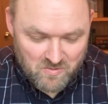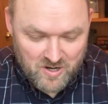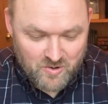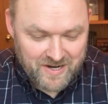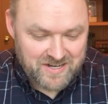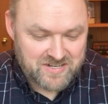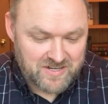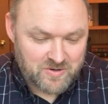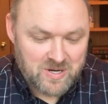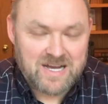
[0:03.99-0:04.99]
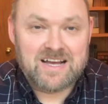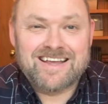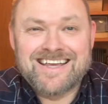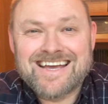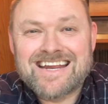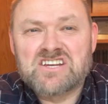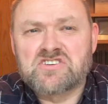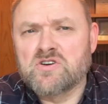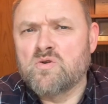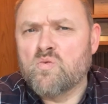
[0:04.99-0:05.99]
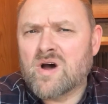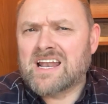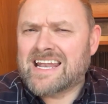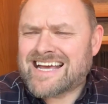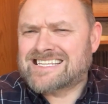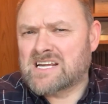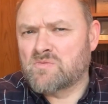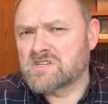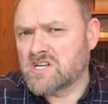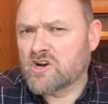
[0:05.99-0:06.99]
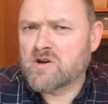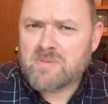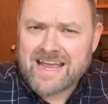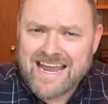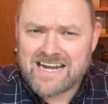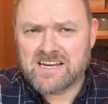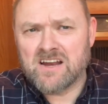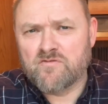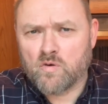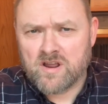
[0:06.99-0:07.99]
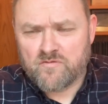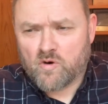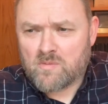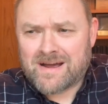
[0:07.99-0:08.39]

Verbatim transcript: We're going to uh, get into what lesson was learned by 1844,